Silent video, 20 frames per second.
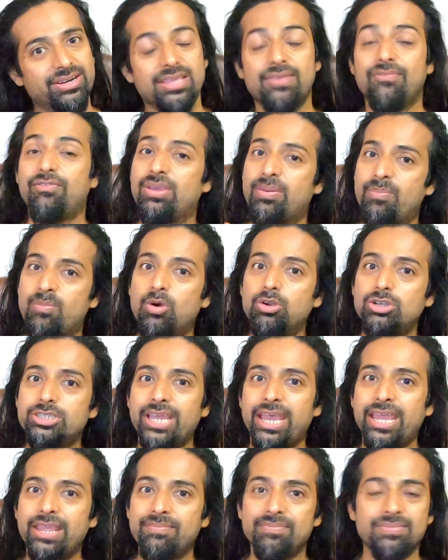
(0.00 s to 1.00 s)
If you have more
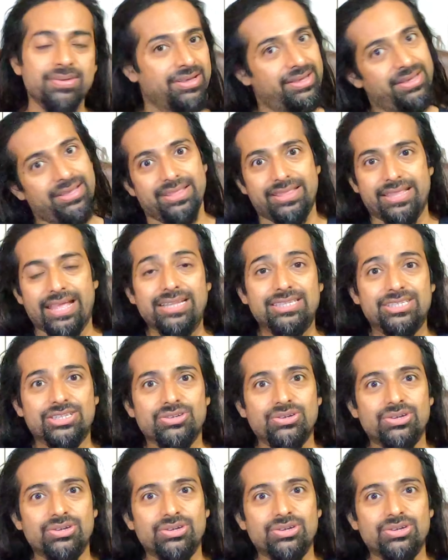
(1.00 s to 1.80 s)
time, that's